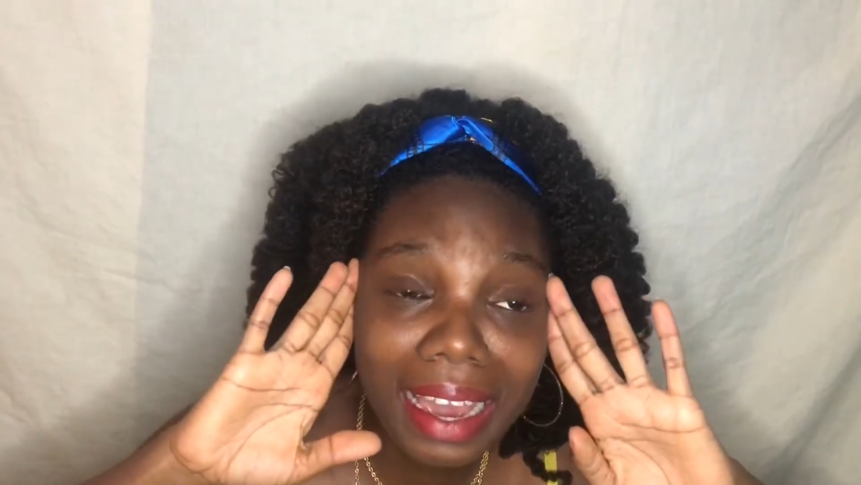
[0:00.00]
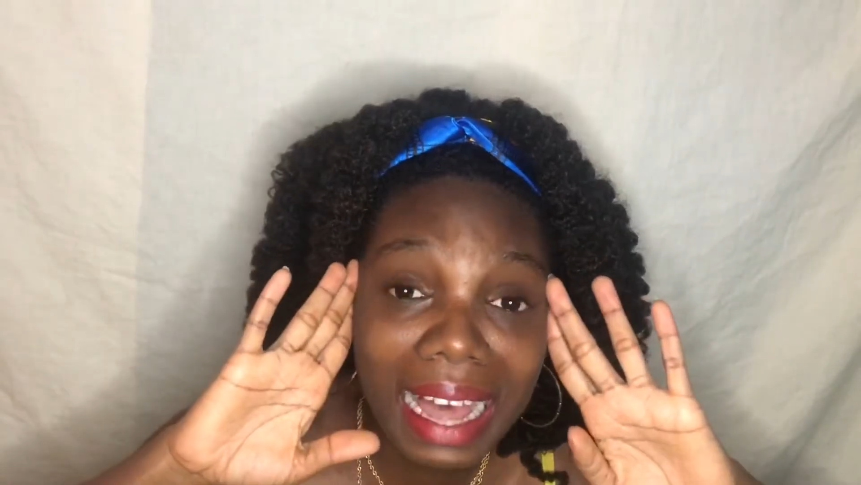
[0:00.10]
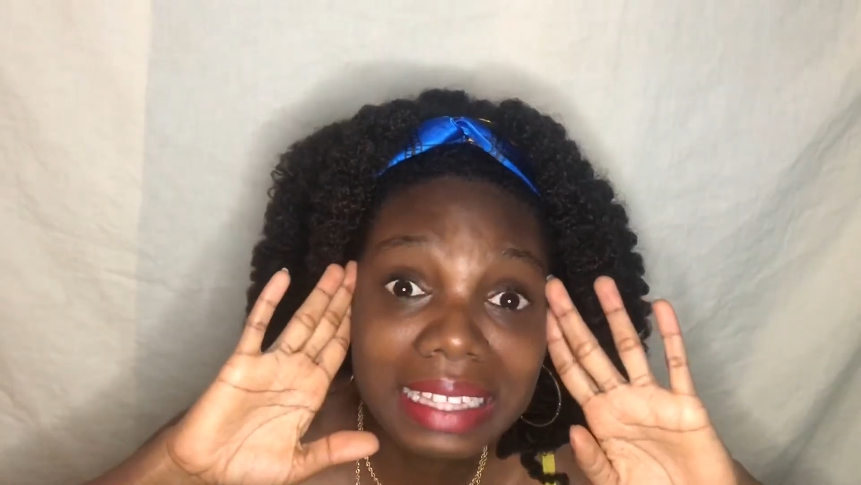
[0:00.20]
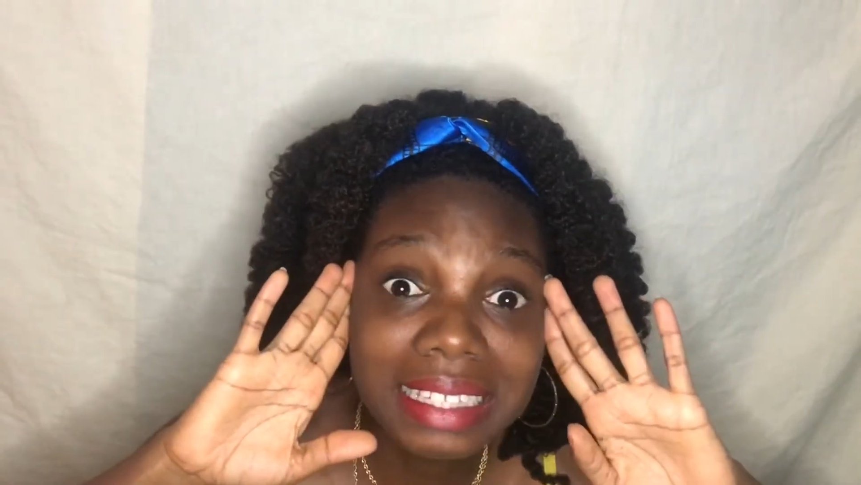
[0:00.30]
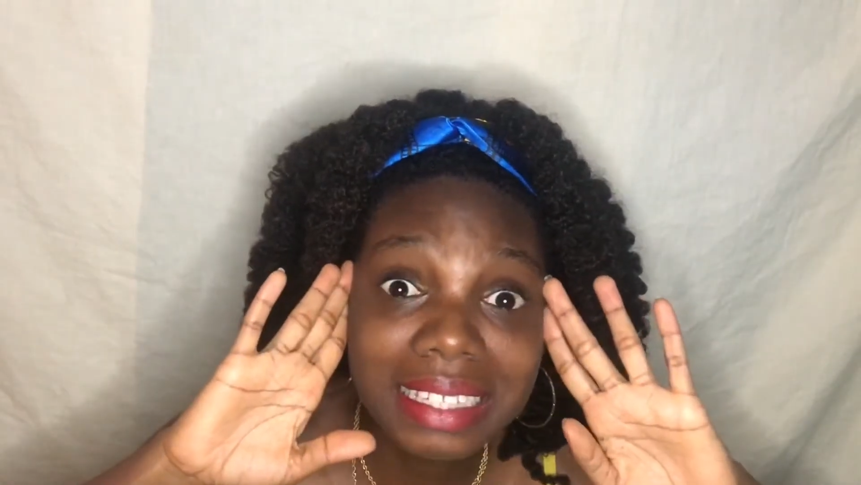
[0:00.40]

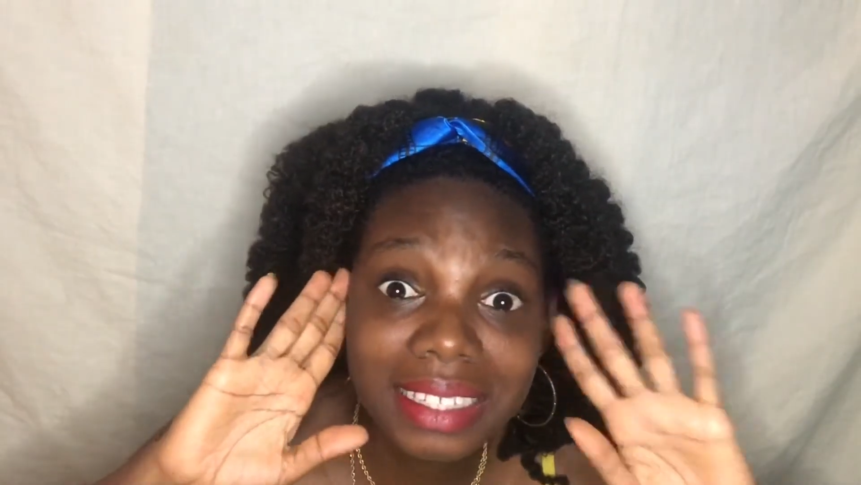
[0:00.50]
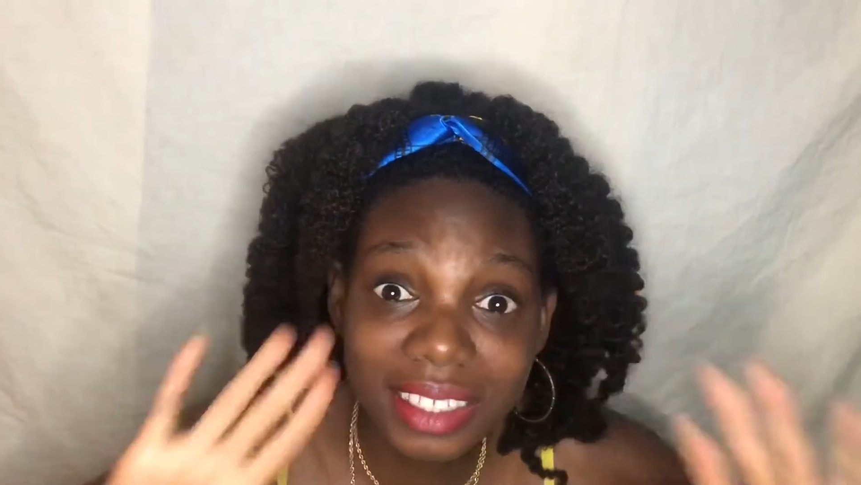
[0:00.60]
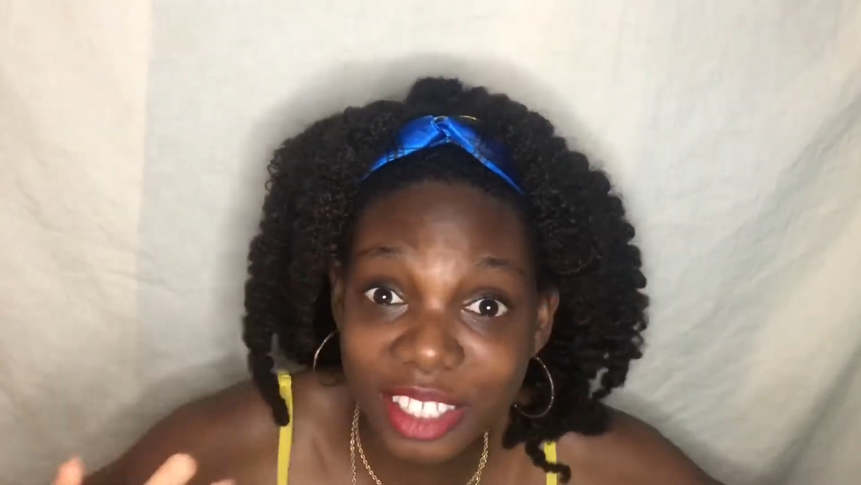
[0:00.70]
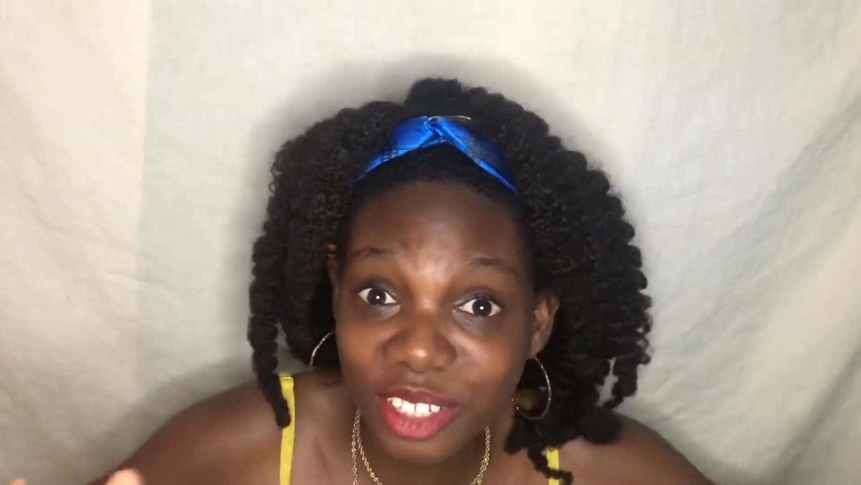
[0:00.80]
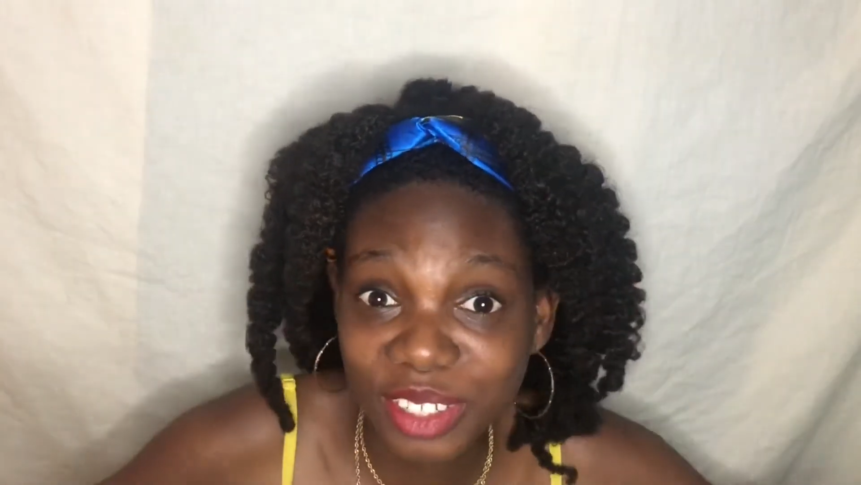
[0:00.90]

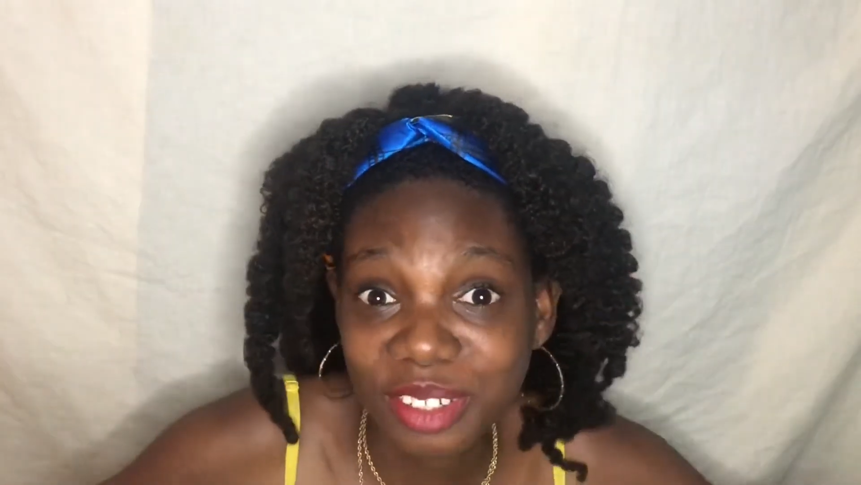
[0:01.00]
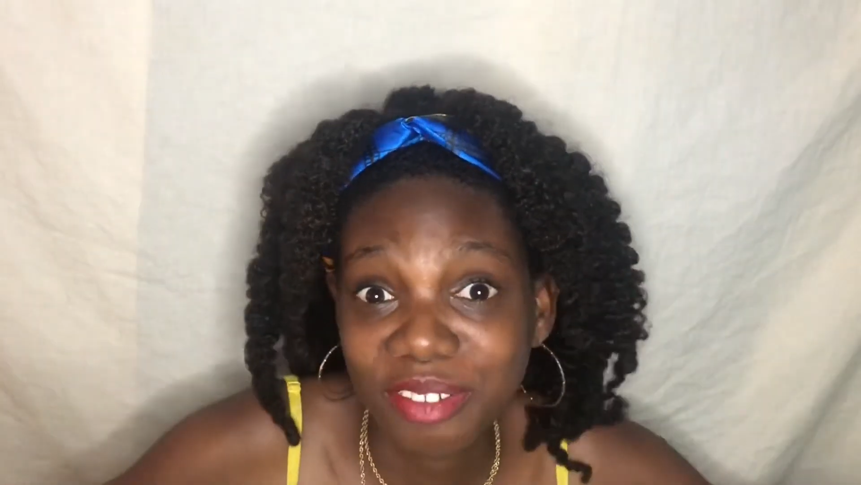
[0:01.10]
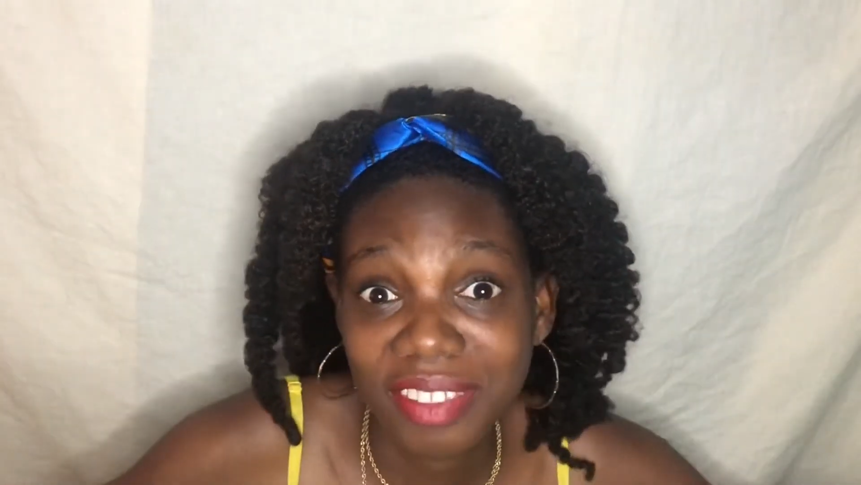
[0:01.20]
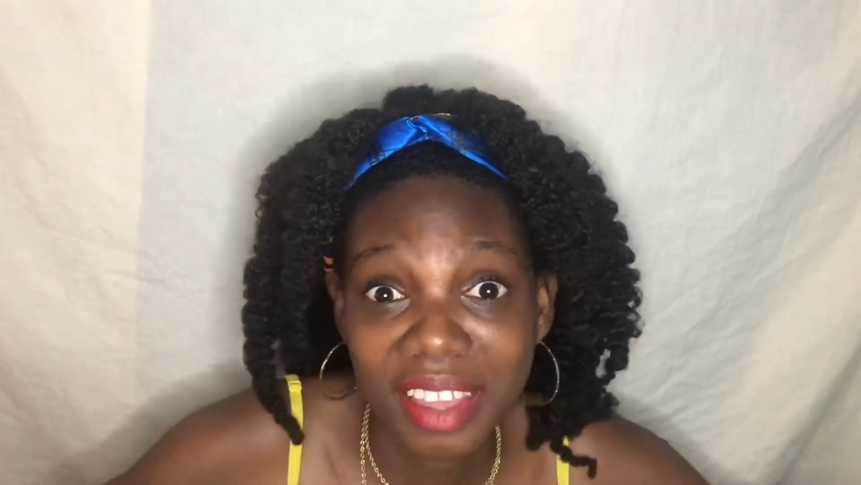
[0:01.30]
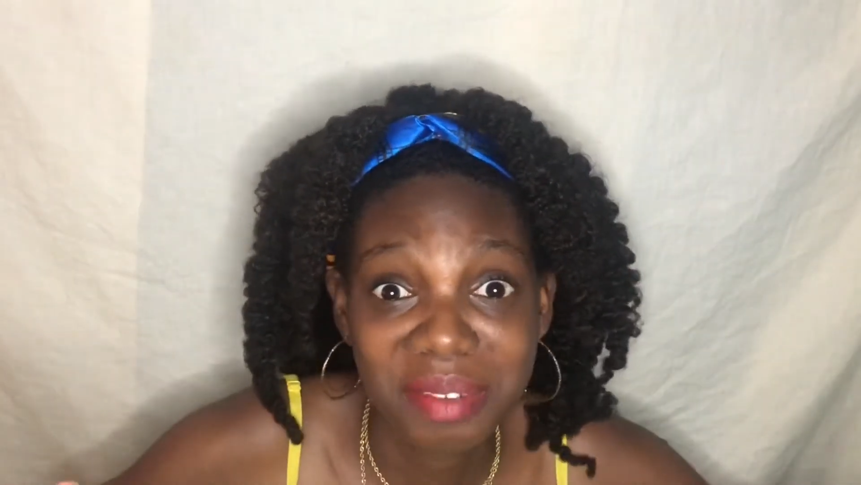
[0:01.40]
gazillion
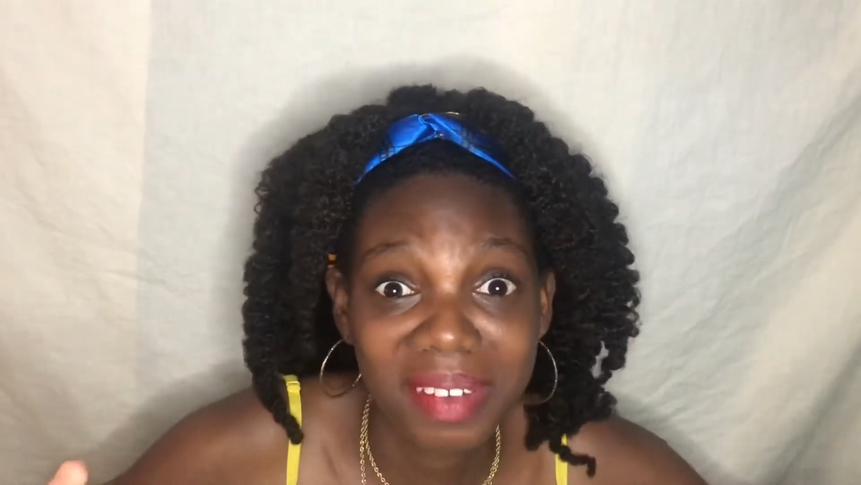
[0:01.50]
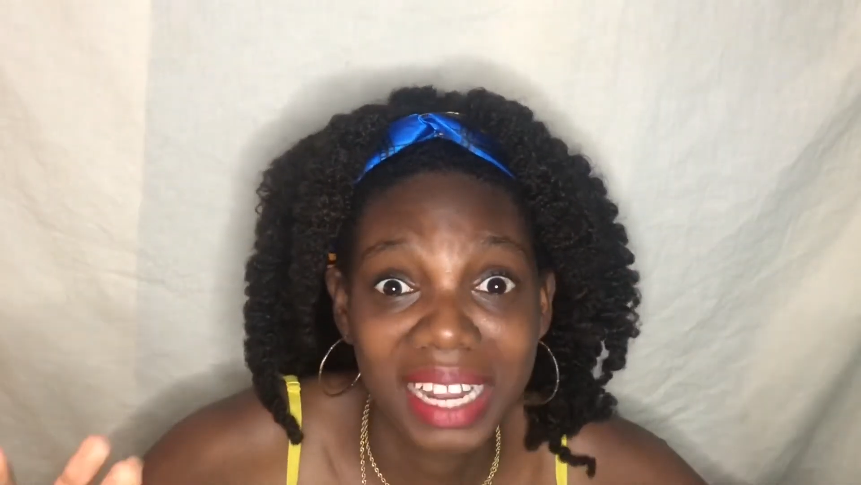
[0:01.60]
of them,